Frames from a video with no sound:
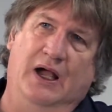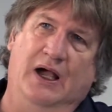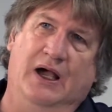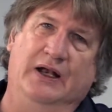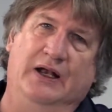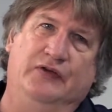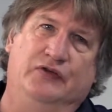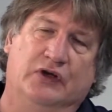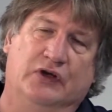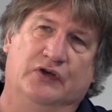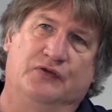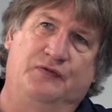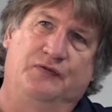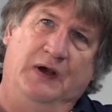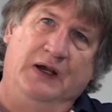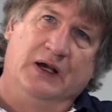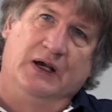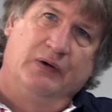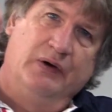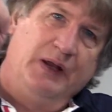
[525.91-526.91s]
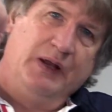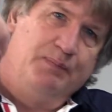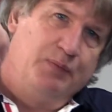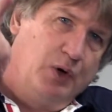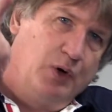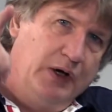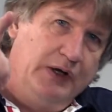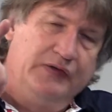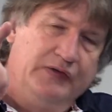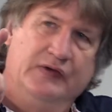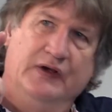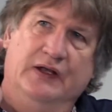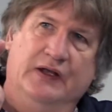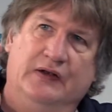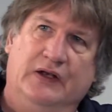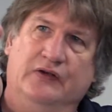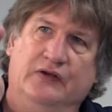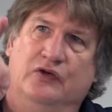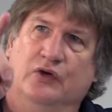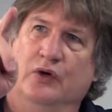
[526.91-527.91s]
And he took his finger and he pointed
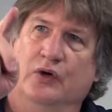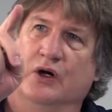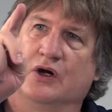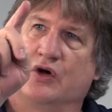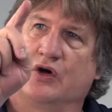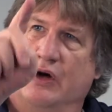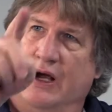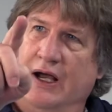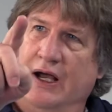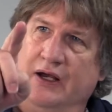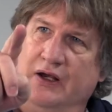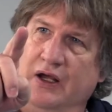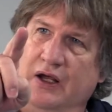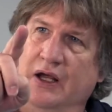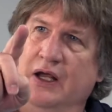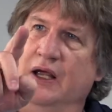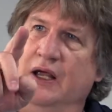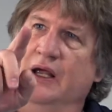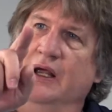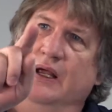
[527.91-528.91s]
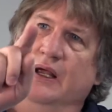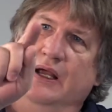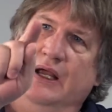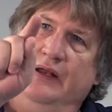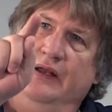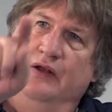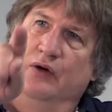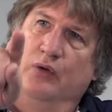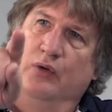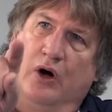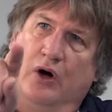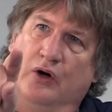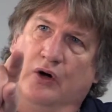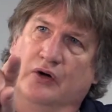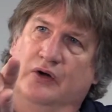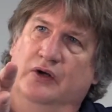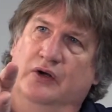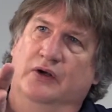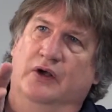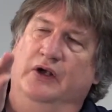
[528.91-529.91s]
into a crag in the rock.